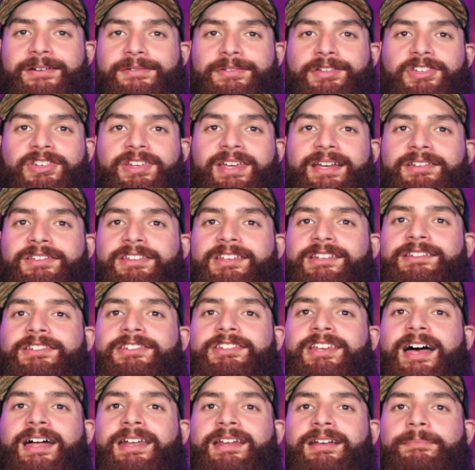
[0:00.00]
06 and
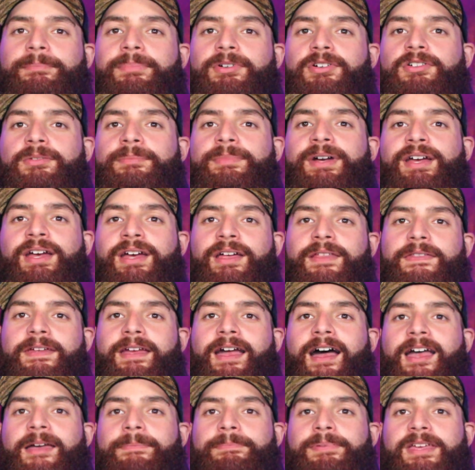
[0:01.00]
Sonic Boom, the
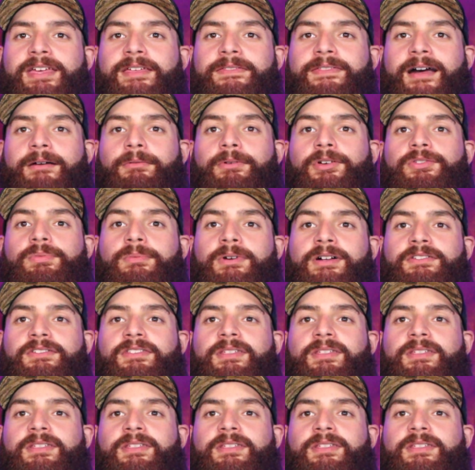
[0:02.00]
IP that was once the